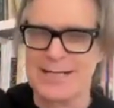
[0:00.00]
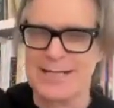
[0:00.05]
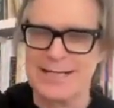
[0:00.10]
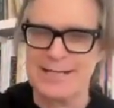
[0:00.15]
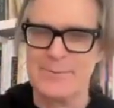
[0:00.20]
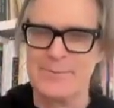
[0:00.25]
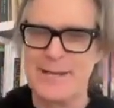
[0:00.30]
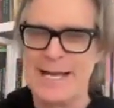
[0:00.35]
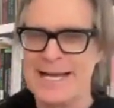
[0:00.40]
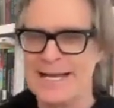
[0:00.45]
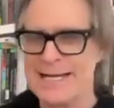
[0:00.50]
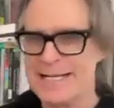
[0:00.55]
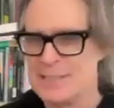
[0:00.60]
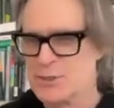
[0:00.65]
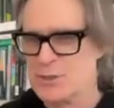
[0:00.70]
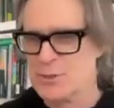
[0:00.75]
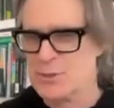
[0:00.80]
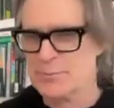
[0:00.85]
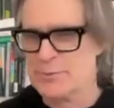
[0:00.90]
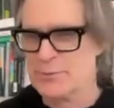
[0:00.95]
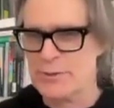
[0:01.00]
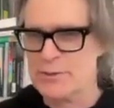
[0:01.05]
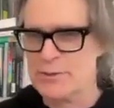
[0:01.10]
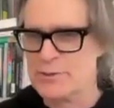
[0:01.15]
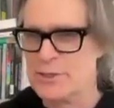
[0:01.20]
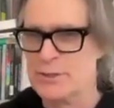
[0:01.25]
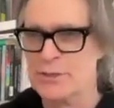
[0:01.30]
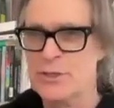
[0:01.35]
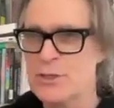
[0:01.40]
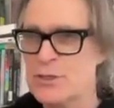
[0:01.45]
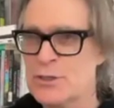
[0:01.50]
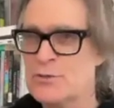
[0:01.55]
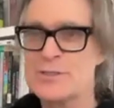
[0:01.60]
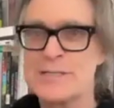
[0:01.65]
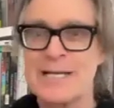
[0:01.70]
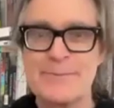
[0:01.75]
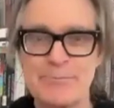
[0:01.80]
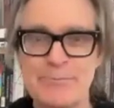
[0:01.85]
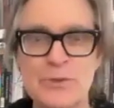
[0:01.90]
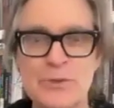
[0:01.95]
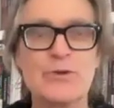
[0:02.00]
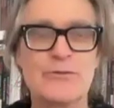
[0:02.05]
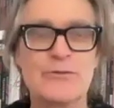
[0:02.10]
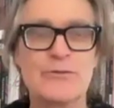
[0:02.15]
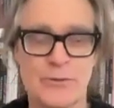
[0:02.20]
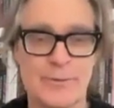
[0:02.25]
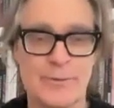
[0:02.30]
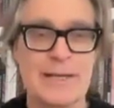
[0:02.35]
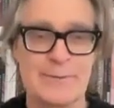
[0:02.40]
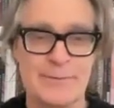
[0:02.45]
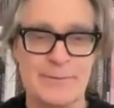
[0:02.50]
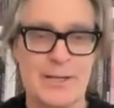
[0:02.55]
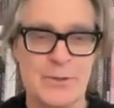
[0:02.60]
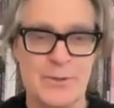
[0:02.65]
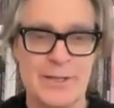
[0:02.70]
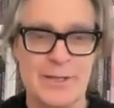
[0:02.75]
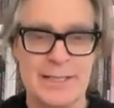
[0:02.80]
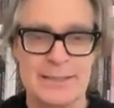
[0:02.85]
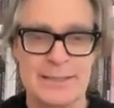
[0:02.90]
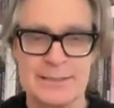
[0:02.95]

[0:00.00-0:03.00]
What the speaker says: kind of badass Junpo Roshi, who's a beautiful man, by the way,